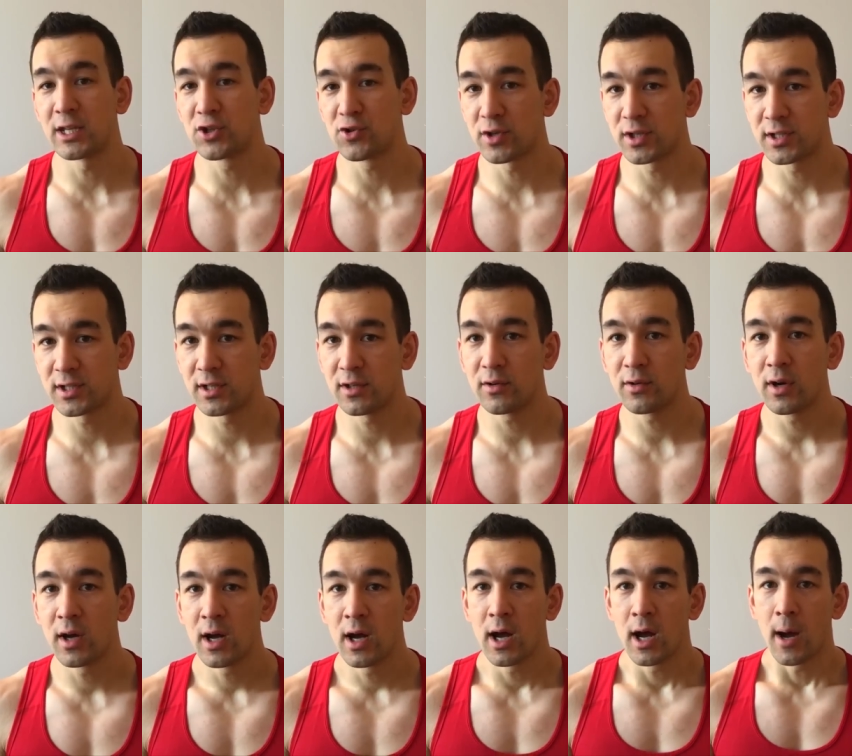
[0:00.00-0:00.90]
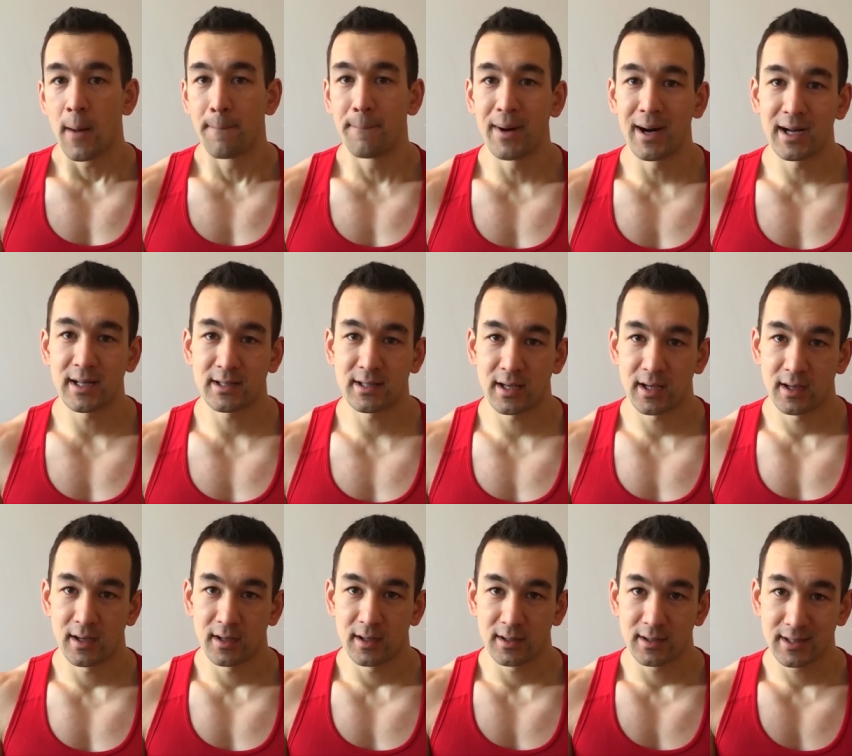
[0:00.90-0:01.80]
that interests you, but
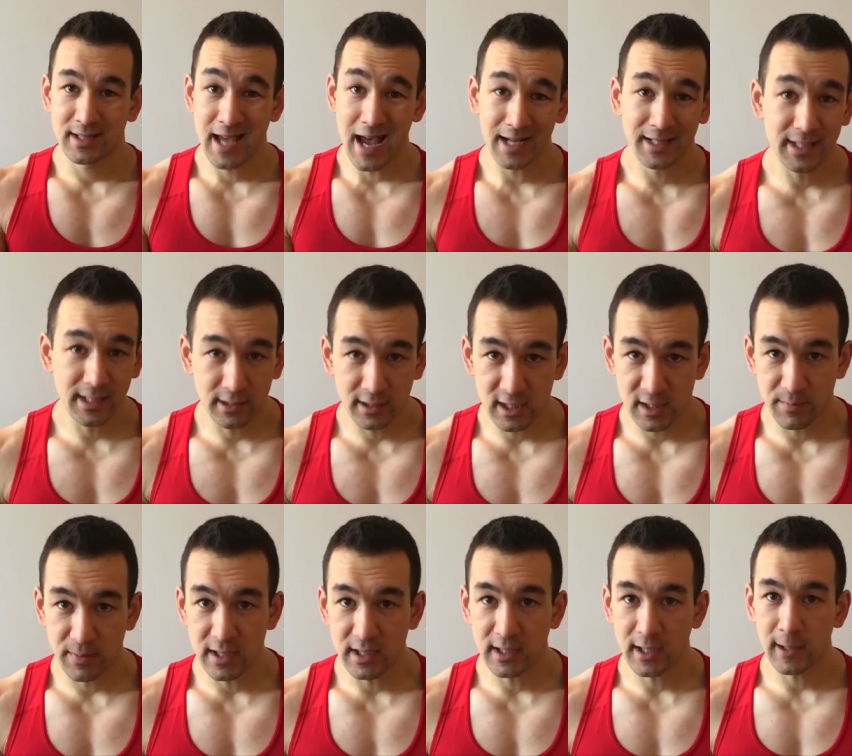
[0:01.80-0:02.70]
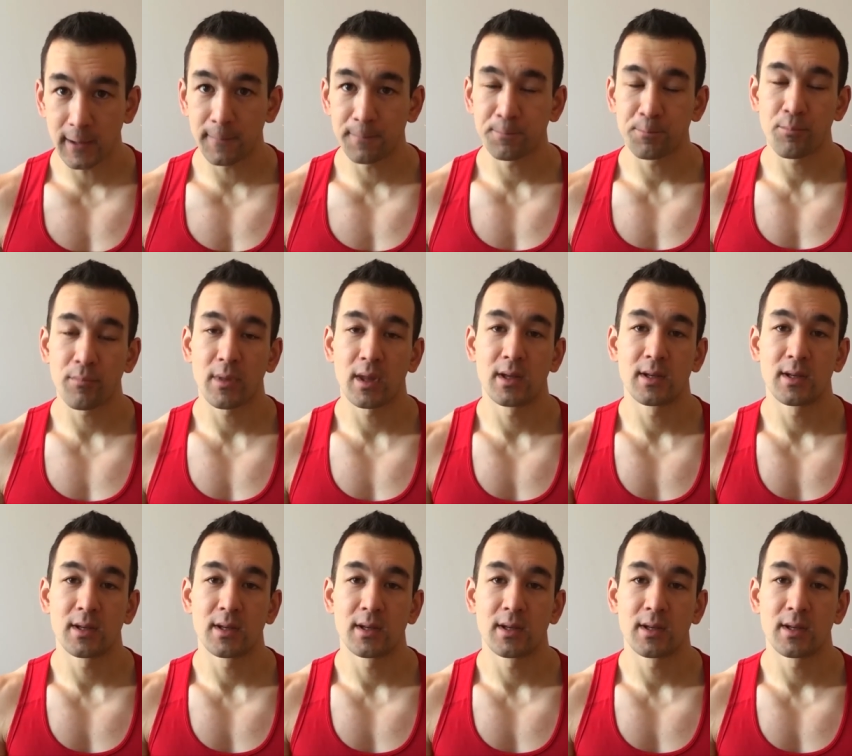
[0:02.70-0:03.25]
technically speaking,